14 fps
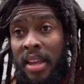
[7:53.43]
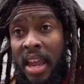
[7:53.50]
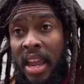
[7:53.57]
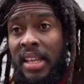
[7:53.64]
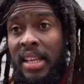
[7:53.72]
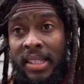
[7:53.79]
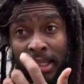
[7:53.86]

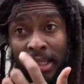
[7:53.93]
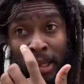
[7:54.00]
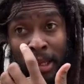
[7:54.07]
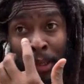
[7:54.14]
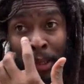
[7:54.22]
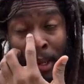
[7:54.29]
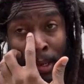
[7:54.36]
It is
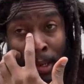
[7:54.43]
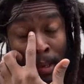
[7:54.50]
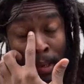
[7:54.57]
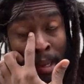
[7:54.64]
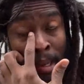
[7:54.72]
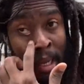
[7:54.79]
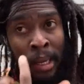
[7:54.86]

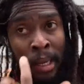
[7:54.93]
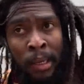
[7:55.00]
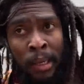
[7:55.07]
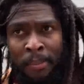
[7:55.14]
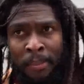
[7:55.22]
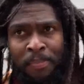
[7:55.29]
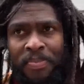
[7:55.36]
another
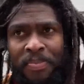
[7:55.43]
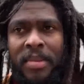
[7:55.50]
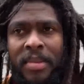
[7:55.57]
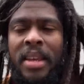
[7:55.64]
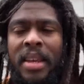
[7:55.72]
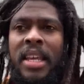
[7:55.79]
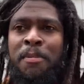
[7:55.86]

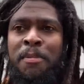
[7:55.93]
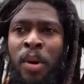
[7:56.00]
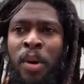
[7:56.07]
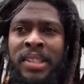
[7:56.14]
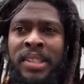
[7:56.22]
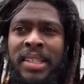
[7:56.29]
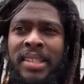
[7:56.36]

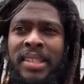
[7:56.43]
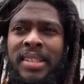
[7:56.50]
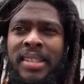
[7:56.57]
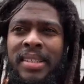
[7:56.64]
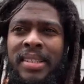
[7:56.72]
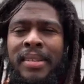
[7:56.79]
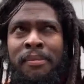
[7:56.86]

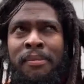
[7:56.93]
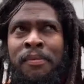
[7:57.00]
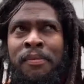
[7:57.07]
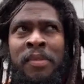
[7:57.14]
hypothesis.